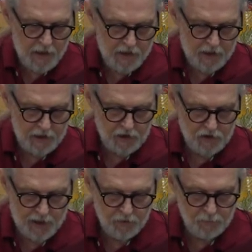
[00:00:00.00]
The
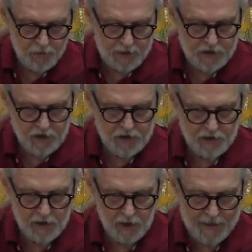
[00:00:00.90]
sacred
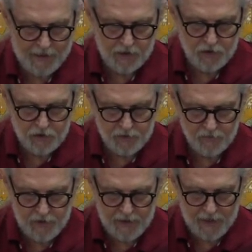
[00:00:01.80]
places and lands of the